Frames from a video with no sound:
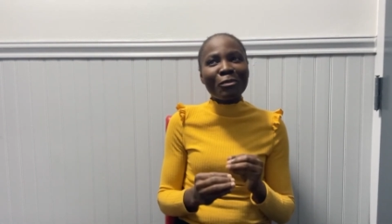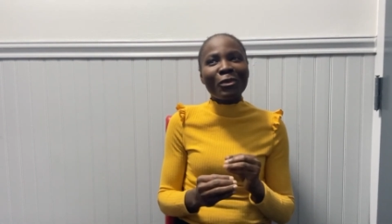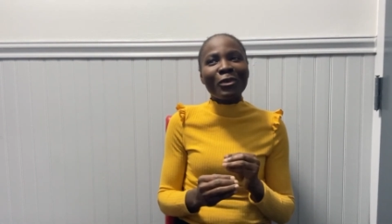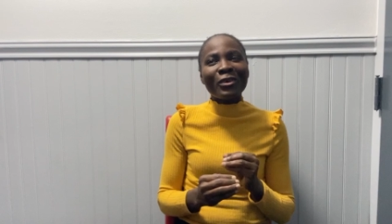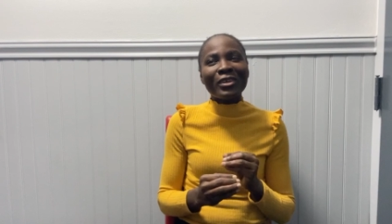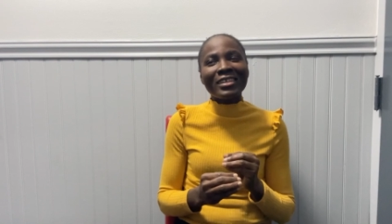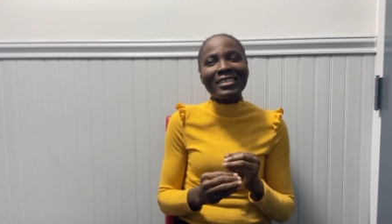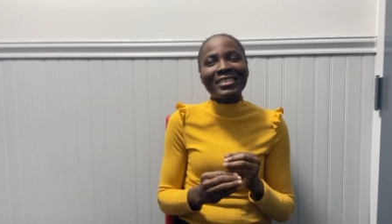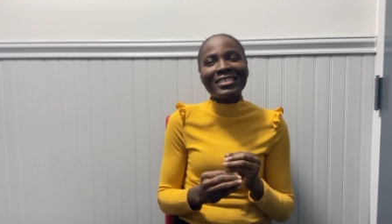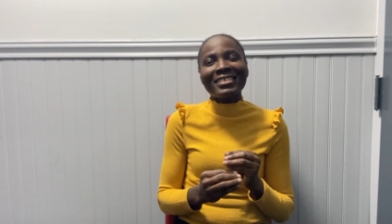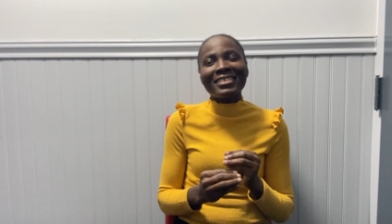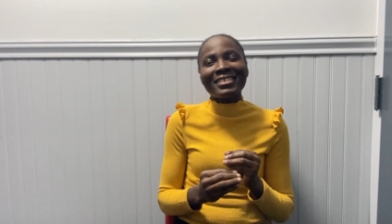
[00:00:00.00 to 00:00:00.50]

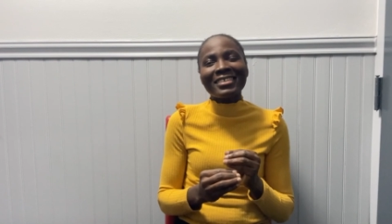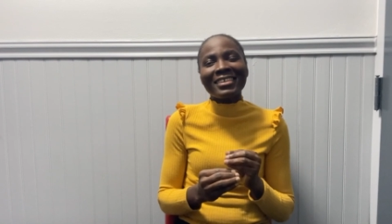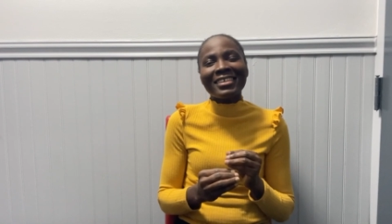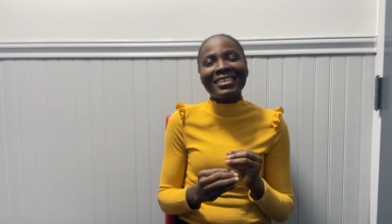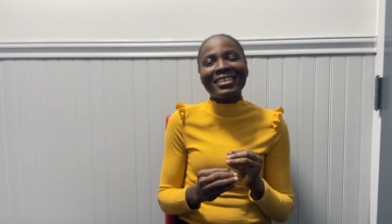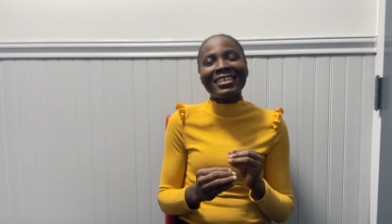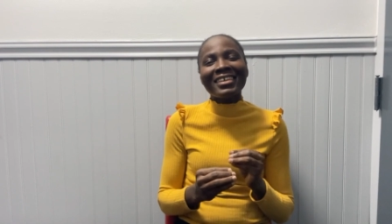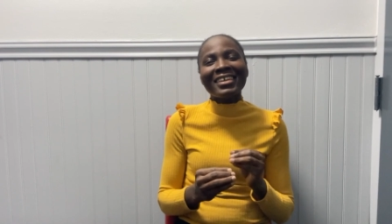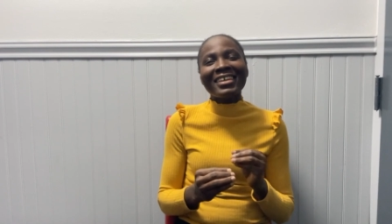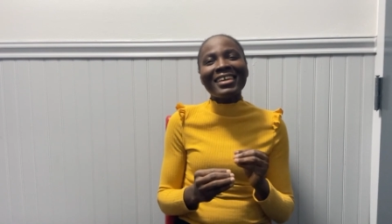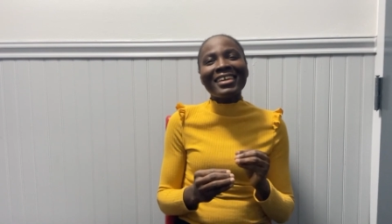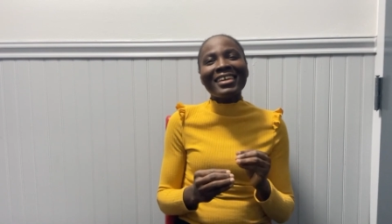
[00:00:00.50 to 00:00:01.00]
point.
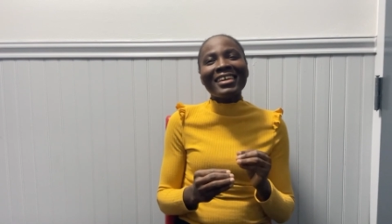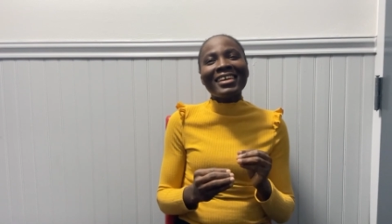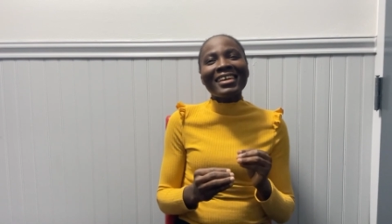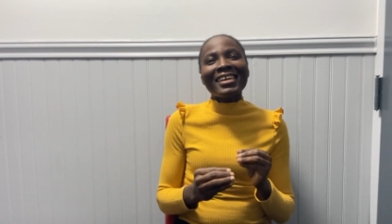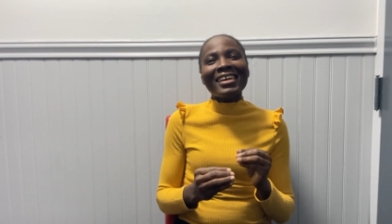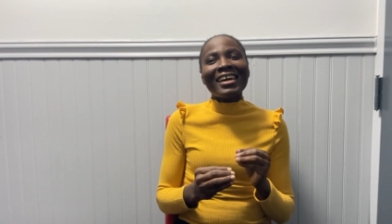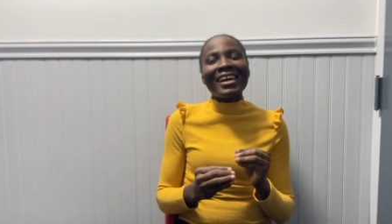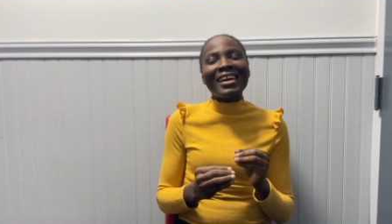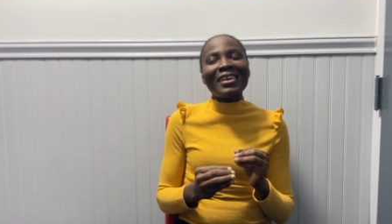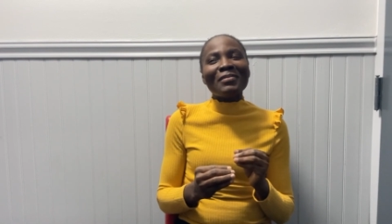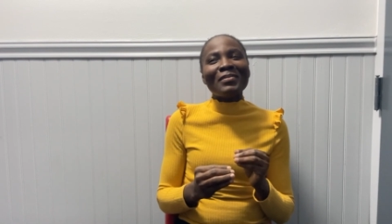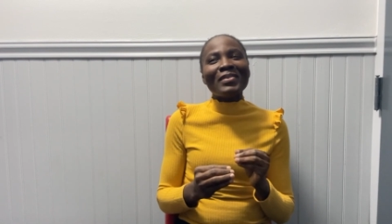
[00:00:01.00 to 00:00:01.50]

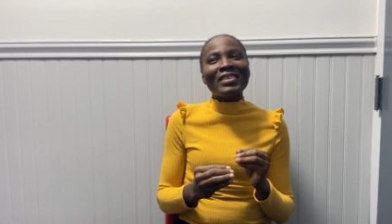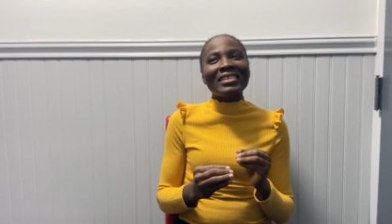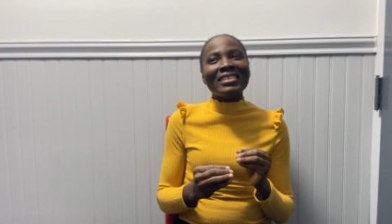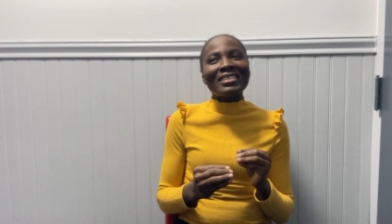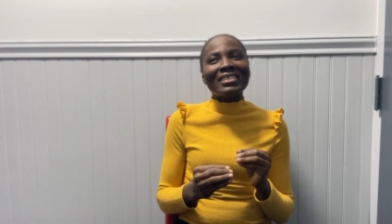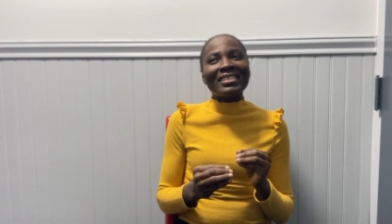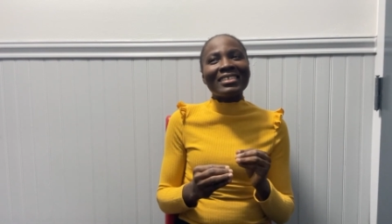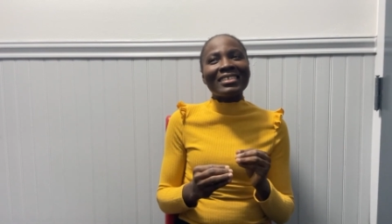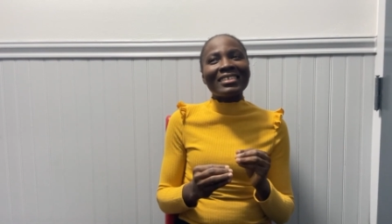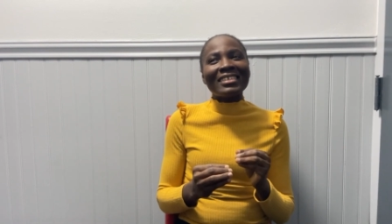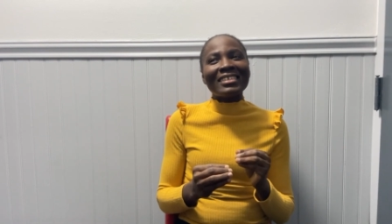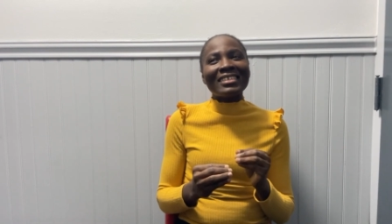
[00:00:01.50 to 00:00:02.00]
I
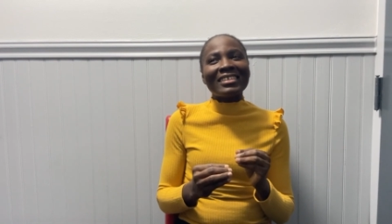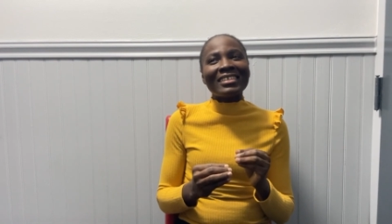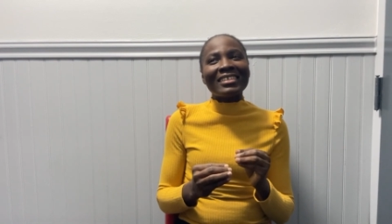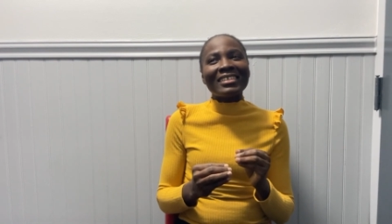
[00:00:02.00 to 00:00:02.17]
mean,